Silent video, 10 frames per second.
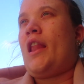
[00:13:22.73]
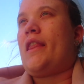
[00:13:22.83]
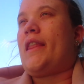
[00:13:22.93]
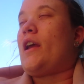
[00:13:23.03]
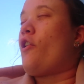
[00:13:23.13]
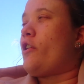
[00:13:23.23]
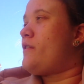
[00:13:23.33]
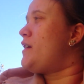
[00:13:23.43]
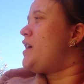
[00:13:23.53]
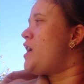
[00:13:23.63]
The
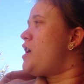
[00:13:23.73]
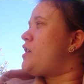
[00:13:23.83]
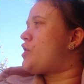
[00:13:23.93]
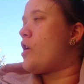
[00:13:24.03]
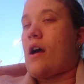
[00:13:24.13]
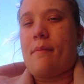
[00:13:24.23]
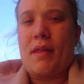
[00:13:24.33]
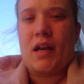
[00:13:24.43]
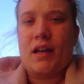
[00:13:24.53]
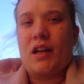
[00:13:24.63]
only time
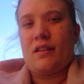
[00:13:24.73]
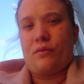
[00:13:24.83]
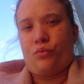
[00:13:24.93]
that it is